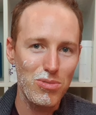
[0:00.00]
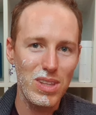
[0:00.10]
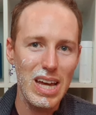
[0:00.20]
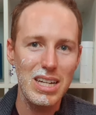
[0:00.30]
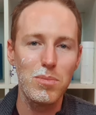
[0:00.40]
for
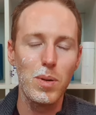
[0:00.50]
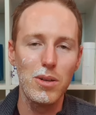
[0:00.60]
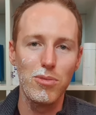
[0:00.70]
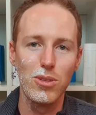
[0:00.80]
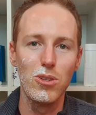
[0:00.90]
that.
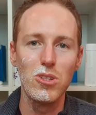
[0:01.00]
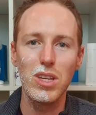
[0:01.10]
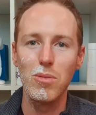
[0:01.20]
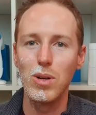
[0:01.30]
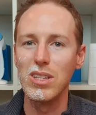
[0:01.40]
But for the Nu
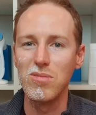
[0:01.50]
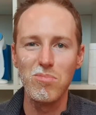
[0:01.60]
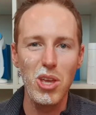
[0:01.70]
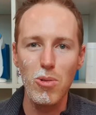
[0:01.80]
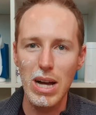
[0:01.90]
Skin ones,
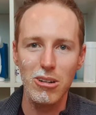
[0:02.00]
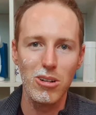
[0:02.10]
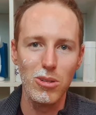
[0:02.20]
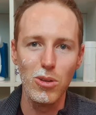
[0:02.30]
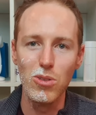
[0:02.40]
no
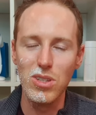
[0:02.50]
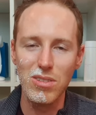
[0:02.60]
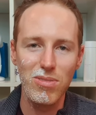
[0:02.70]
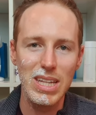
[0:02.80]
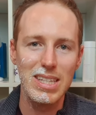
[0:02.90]
alcohol used.
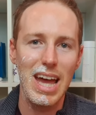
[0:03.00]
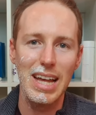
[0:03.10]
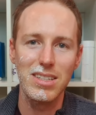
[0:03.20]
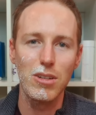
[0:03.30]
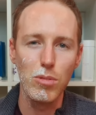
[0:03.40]
It's
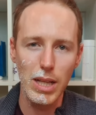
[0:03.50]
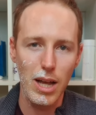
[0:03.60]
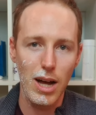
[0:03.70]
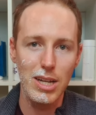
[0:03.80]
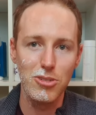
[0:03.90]
fantastic, really
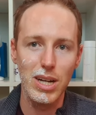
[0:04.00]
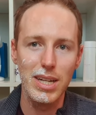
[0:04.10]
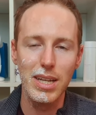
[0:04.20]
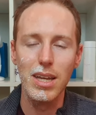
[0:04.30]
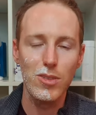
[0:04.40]

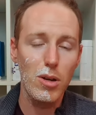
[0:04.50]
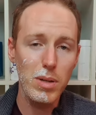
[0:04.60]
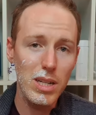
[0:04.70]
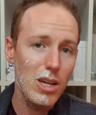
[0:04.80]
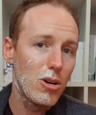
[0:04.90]
hydrating. So I'm
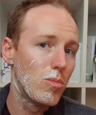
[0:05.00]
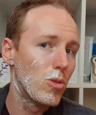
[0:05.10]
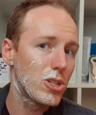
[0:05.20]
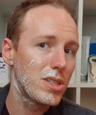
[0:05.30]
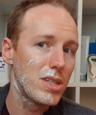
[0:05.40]
going to go and
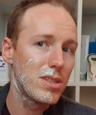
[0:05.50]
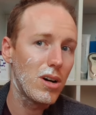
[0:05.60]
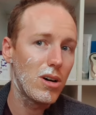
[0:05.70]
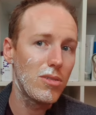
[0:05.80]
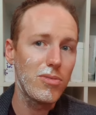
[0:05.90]
wash this
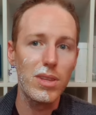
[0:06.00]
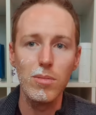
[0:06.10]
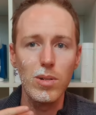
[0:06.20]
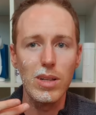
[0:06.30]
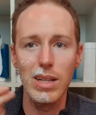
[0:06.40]
off and
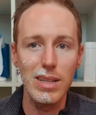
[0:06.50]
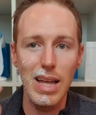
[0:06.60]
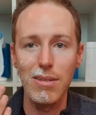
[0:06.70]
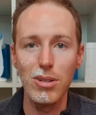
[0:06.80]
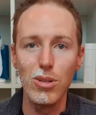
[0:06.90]
then we'll
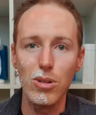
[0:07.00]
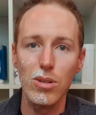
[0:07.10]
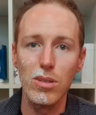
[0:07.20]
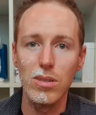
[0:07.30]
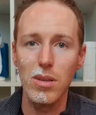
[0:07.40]
have a
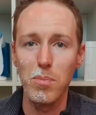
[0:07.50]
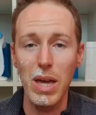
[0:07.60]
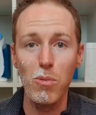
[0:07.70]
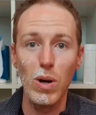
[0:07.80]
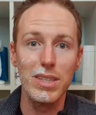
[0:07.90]
look,
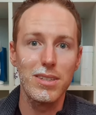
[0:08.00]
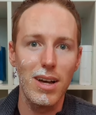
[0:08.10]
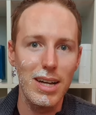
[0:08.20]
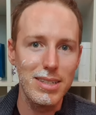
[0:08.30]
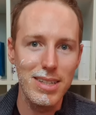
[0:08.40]
compare one
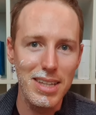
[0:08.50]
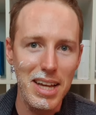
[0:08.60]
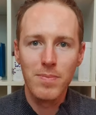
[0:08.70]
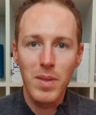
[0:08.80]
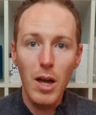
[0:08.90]
side to the
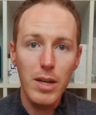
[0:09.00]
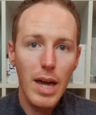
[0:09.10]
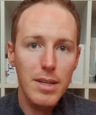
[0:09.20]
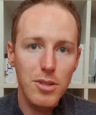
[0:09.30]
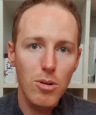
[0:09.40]
other.
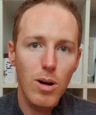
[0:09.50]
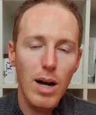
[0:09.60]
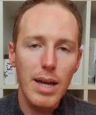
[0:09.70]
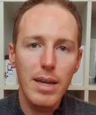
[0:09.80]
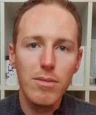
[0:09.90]
Okay, so
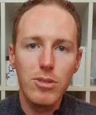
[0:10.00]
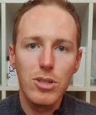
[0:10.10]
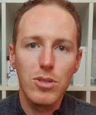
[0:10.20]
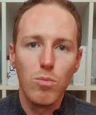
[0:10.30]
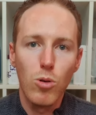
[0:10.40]
I have
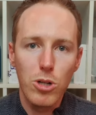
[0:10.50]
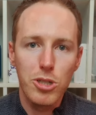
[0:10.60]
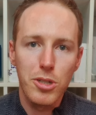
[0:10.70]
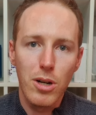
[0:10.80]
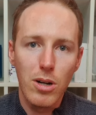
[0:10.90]
just
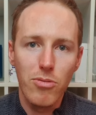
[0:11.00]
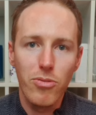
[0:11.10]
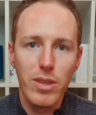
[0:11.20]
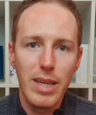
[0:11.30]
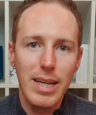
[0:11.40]
washed
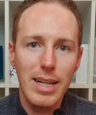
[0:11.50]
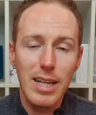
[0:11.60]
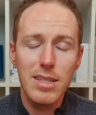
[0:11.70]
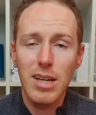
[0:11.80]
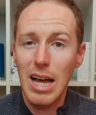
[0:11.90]
off the
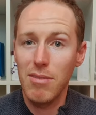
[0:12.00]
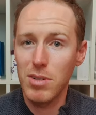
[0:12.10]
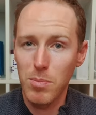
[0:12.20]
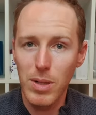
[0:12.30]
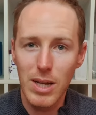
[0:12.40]
cleanser. I
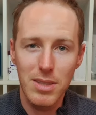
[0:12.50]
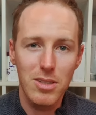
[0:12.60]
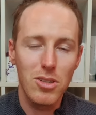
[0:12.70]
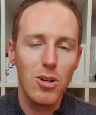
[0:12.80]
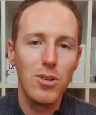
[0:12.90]
haven't applied the
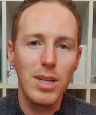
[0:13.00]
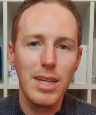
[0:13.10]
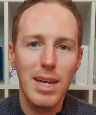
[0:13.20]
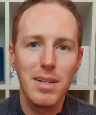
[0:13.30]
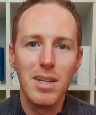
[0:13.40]
toner
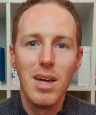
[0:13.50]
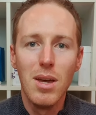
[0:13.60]
yet,